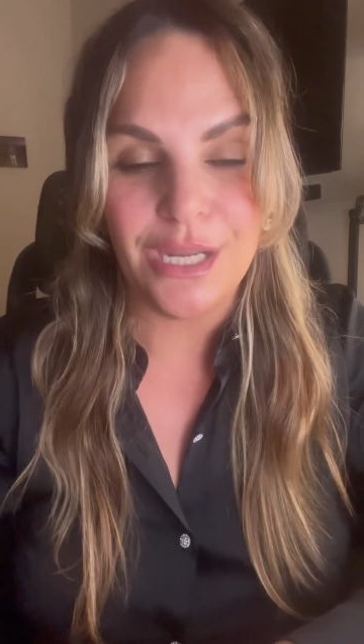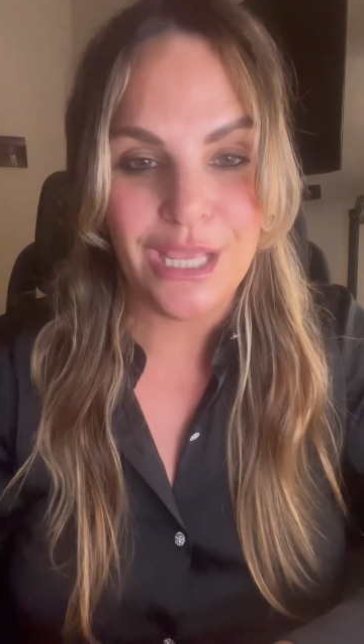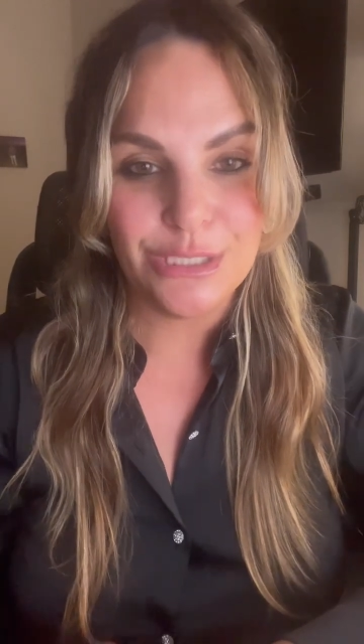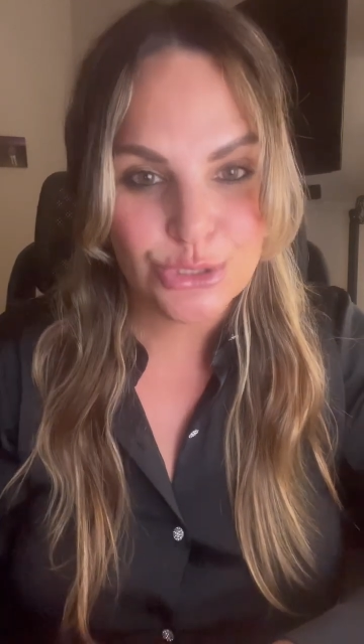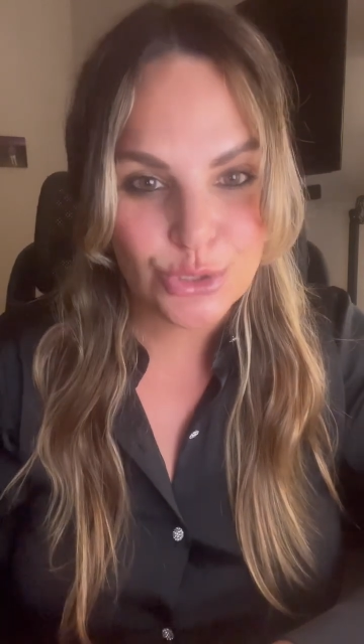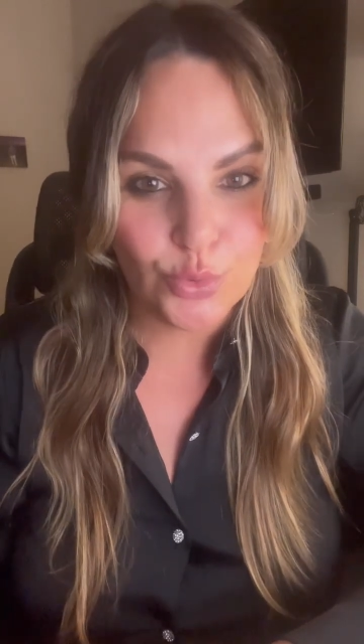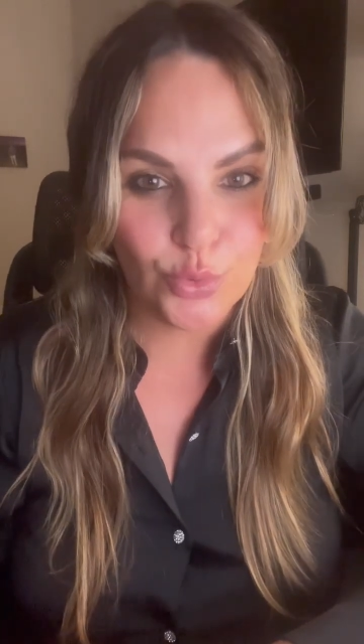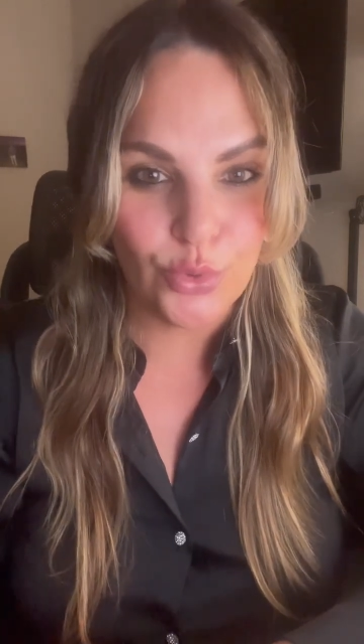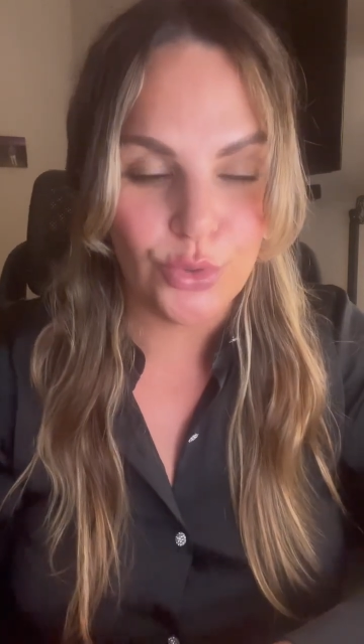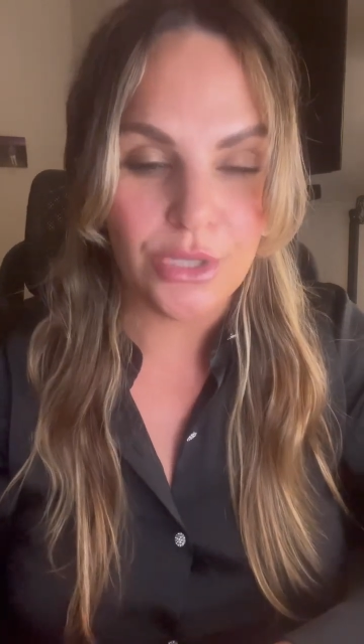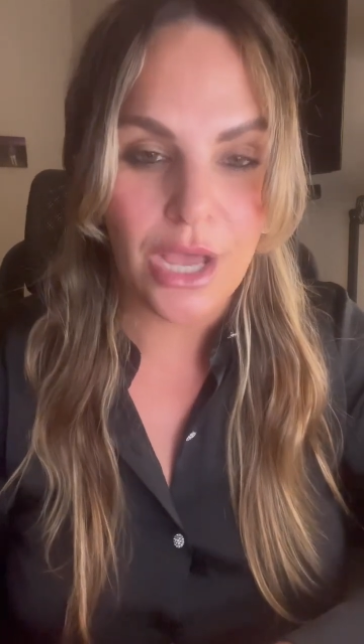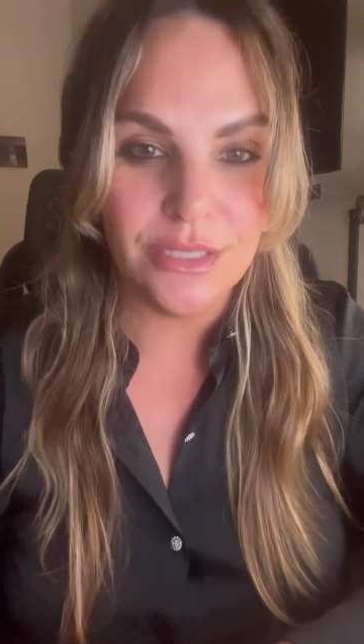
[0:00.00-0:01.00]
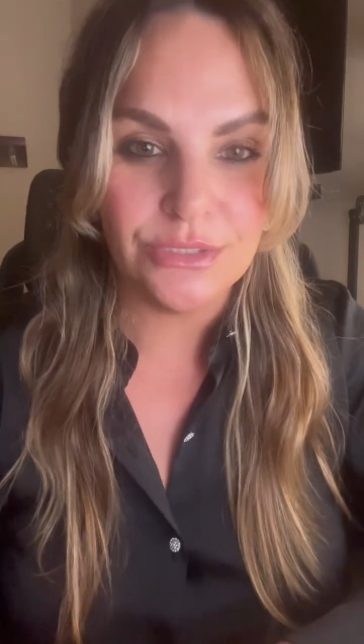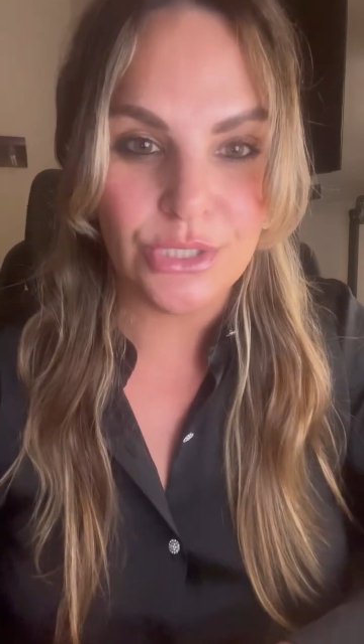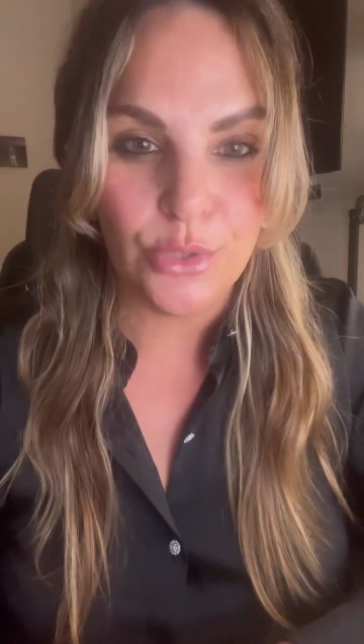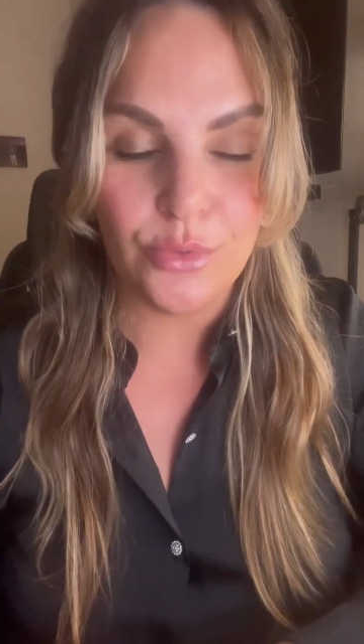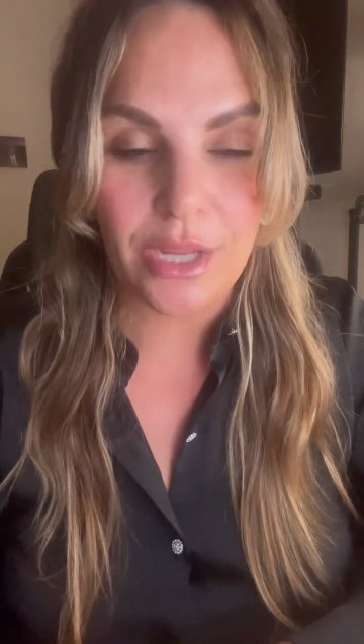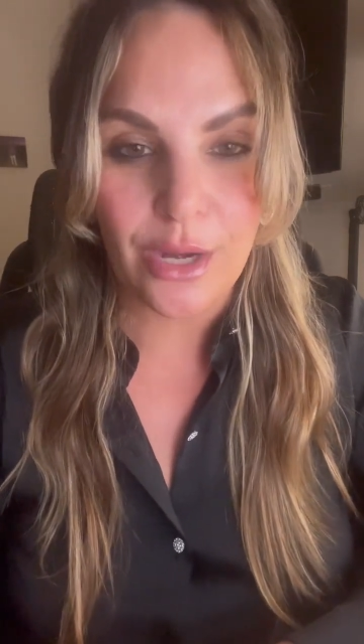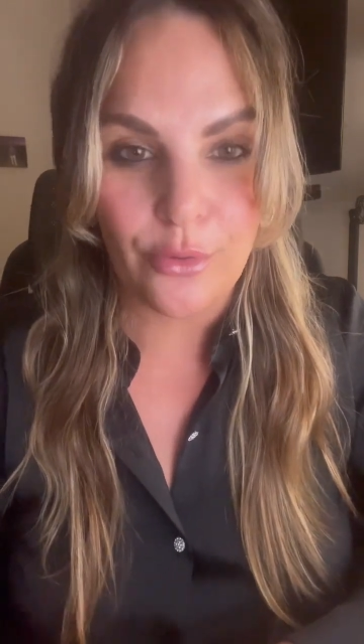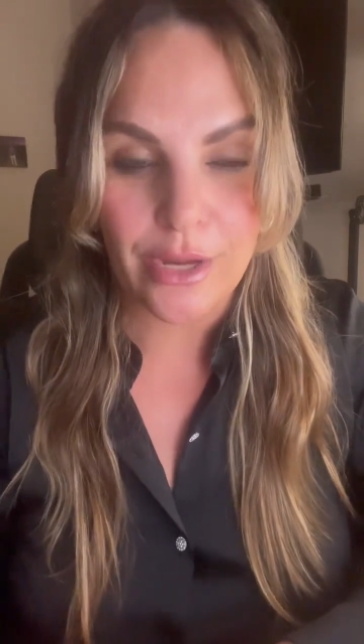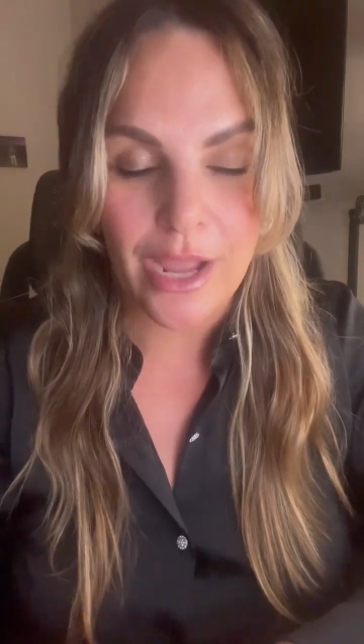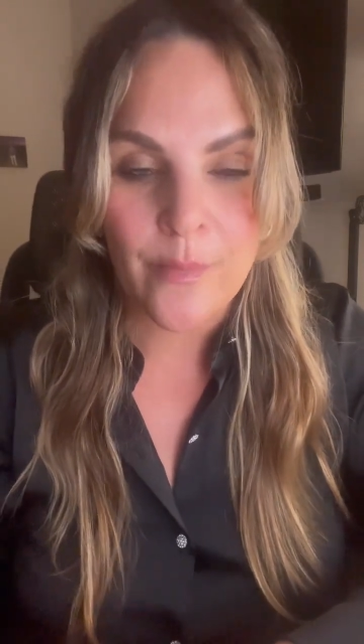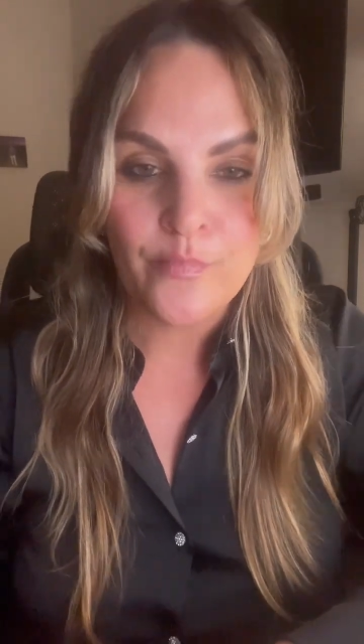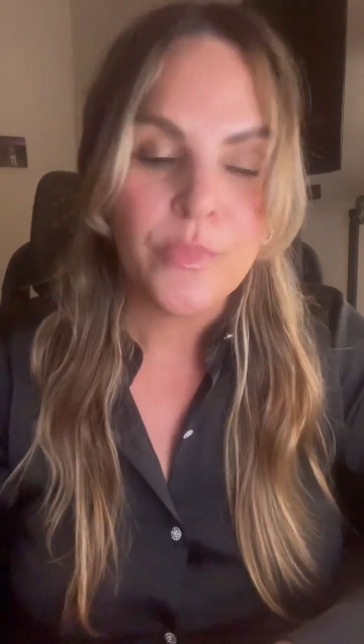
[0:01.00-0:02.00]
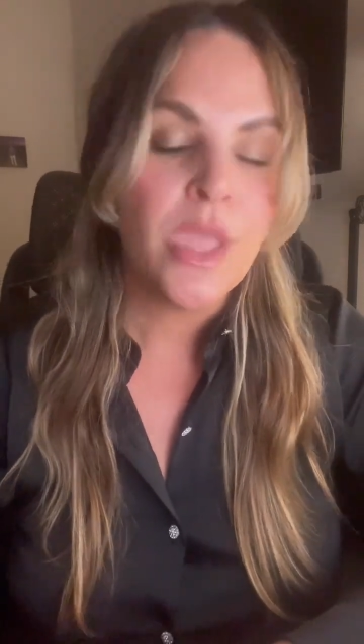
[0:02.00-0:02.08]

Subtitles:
a school zoned area.